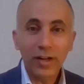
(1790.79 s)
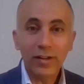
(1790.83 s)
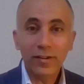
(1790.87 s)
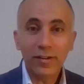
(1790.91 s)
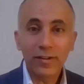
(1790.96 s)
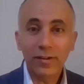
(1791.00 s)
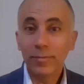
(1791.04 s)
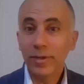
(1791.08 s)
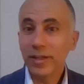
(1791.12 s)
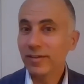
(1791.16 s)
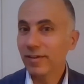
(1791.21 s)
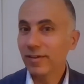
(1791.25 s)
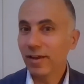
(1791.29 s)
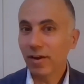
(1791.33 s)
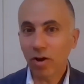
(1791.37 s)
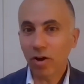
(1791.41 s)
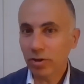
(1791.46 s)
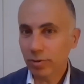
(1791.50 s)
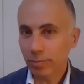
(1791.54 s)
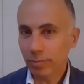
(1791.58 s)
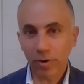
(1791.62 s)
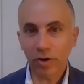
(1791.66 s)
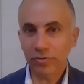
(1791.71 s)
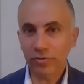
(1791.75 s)
pluralism is a
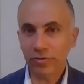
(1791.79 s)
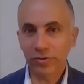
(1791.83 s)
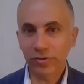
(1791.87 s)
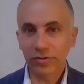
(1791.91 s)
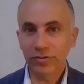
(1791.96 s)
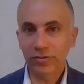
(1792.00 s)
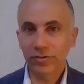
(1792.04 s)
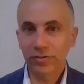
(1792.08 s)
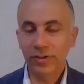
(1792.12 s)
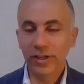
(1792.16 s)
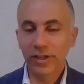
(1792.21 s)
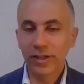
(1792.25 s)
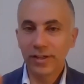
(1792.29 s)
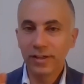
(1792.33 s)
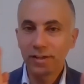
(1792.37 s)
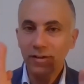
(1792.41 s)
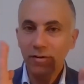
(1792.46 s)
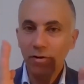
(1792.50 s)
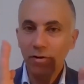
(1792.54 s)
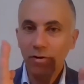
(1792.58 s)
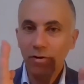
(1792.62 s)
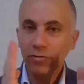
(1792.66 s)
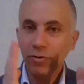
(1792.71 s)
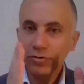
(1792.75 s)
long process.
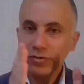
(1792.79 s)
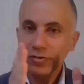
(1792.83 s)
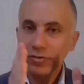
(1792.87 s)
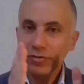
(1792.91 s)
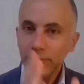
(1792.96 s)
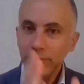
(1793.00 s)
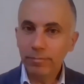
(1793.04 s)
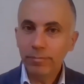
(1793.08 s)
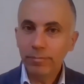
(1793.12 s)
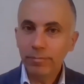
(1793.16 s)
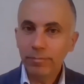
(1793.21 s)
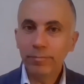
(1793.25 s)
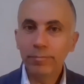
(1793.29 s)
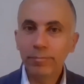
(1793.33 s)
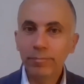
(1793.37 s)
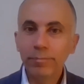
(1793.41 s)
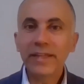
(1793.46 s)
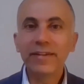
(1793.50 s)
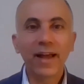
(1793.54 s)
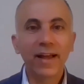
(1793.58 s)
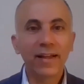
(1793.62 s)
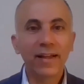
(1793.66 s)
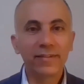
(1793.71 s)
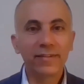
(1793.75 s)
Of course,
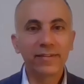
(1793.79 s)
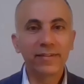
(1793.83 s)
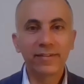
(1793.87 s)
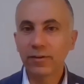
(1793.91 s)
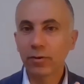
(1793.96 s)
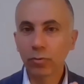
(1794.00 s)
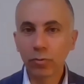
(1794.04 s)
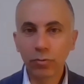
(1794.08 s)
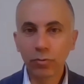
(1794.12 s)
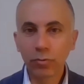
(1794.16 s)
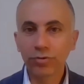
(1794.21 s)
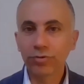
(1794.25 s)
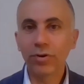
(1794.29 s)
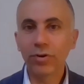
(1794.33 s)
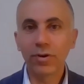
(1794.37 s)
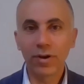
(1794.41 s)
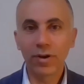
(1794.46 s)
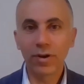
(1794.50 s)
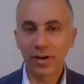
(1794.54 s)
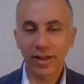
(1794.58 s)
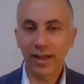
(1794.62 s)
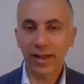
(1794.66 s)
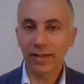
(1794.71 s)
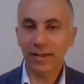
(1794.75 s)
media is
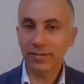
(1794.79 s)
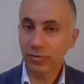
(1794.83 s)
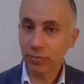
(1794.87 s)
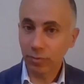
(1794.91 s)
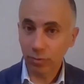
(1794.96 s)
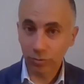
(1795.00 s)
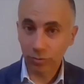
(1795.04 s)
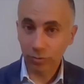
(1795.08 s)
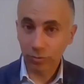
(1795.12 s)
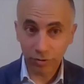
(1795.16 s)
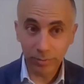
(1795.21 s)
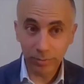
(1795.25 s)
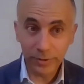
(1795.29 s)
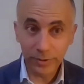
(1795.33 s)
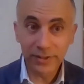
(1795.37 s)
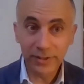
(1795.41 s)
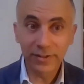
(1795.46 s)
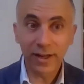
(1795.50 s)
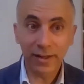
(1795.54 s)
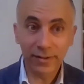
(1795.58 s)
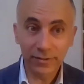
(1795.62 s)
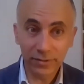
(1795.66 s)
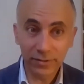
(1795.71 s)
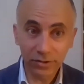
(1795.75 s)
crucial, and social
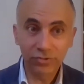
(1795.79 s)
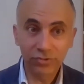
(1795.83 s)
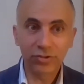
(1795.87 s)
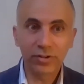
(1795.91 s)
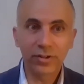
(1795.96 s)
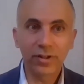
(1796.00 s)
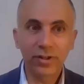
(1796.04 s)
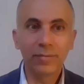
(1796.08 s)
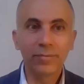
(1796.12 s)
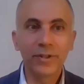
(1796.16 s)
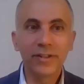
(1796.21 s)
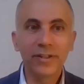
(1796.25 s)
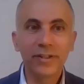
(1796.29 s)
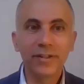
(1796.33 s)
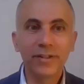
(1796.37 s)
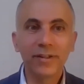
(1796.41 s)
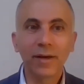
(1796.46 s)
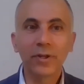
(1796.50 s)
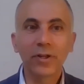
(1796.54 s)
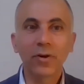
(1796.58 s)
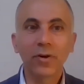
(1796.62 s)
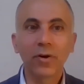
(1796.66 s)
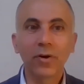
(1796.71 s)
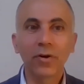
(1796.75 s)
media and digital
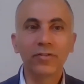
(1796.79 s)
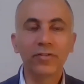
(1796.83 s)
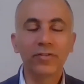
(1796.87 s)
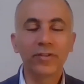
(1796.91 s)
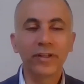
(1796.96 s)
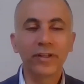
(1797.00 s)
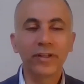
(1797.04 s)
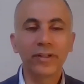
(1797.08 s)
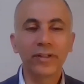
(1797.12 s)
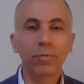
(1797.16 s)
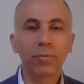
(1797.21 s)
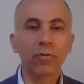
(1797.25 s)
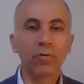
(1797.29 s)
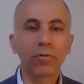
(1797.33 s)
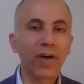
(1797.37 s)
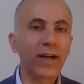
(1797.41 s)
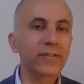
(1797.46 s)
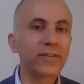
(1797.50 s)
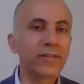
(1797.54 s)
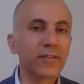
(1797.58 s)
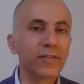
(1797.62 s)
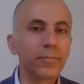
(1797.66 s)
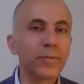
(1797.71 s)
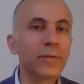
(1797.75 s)
media, because it
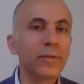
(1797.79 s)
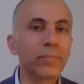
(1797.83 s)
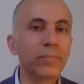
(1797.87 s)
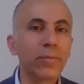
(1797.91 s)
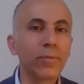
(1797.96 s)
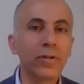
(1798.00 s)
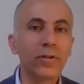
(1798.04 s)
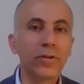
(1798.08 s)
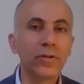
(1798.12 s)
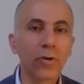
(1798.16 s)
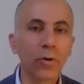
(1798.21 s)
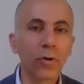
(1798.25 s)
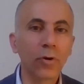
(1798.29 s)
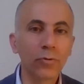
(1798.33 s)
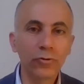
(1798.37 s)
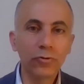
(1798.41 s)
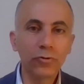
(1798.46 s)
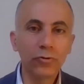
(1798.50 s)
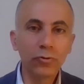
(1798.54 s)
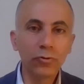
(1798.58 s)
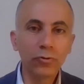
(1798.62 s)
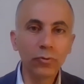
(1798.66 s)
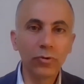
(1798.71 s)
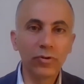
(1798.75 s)
provides people, you know,
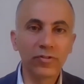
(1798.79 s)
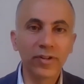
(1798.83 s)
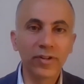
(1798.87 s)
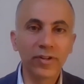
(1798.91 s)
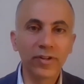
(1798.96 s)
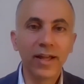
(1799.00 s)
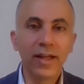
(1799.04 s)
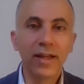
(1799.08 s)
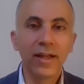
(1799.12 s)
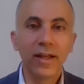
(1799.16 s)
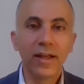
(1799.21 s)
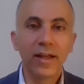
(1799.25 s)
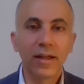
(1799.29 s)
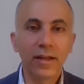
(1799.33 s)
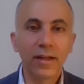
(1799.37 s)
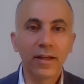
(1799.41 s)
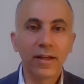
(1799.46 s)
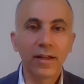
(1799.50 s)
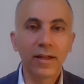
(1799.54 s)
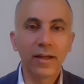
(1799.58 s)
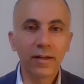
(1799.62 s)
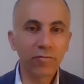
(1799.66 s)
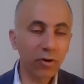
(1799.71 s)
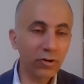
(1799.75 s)
the tools
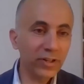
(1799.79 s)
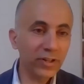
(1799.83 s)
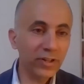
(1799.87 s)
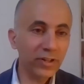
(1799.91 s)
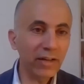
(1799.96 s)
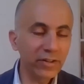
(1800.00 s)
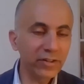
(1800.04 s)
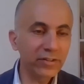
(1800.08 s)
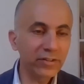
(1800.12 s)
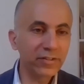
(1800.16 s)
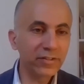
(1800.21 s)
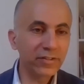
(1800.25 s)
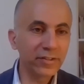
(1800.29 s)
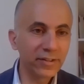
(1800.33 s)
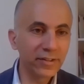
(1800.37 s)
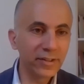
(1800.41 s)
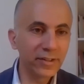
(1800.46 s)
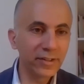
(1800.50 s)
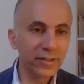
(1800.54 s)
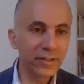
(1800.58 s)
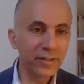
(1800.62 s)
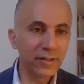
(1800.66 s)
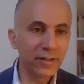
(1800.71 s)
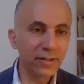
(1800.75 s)
uh, for
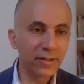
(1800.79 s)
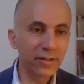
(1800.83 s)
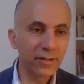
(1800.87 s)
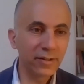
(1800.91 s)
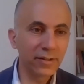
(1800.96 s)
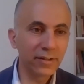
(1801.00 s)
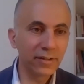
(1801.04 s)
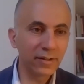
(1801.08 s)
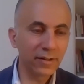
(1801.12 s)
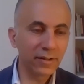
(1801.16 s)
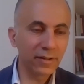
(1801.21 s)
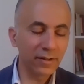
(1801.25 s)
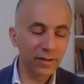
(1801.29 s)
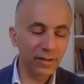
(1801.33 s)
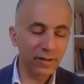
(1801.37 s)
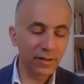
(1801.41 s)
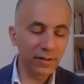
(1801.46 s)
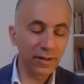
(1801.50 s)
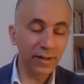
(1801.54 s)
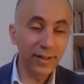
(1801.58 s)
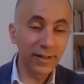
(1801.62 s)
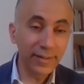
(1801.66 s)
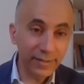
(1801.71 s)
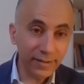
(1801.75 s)
diversity uh,
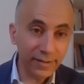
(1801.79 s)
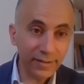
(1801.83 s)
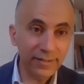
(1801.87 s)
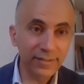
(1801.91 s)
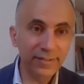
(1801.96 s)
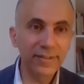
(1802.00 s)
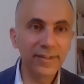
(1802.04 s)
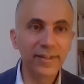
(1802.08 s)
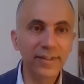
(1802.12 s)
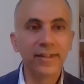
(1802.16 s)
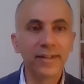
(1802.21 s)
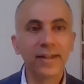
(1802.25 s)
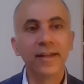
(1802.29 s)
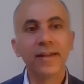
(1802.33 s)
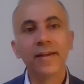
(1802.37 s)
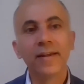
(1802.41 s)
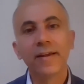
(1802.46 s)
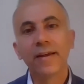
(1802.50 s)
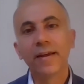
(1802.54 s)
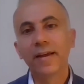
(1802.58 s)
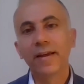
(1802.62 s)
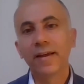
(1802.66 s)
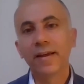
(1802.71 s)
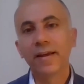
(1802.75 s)
uh, literacy,
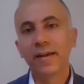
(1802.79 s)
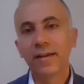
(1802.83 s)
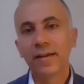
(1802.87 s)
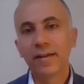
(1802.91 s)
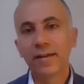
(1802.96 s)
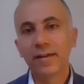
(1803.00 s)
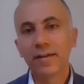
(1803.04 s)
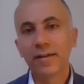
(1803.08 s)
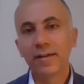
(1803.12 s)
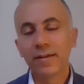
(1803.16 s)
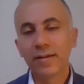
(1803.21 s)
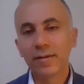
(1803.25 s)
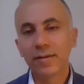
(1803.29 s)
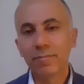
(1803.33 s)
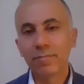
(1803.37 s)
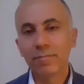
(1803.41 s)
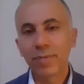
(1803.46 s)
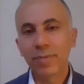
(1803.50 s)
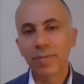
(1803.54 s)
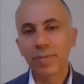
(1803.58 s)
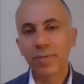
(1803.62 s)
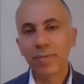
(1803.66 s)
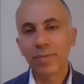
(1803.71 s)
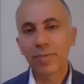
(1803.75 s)
uh, uh,
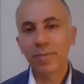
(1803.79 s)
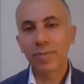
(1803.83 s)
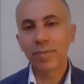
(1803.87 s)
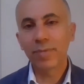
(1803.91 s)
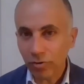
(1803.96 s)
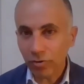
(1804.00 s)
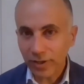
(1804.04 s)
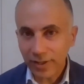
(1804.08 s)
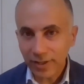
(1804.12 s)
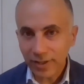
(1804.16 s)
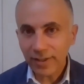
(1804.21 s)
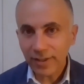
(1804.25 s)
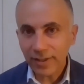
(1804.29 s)
but also for